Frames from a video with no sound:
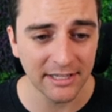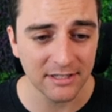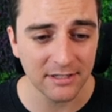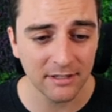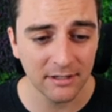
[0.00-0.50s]

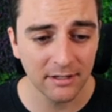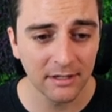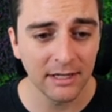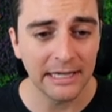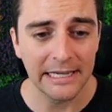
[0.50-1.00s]
list
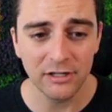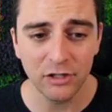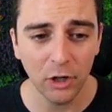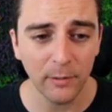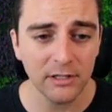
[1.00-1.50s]

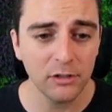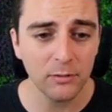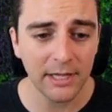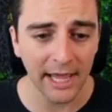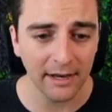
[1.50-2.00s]
is going
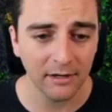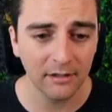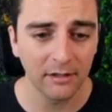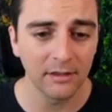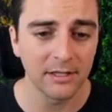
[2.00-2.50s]
to
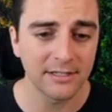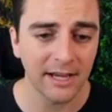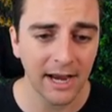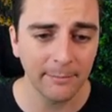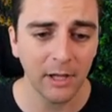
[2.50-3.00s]
get the
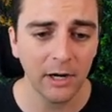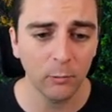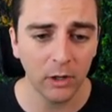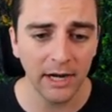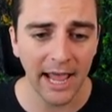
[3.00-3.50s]
timeline
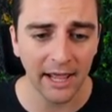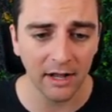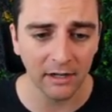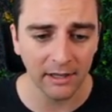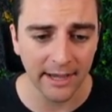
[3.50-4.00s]
one
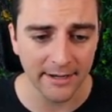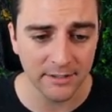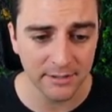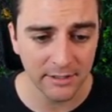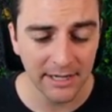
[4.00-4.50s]
add-on
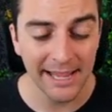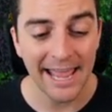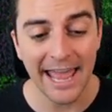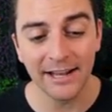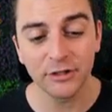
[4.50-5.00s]
class,
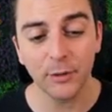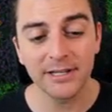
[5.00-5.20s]
and it's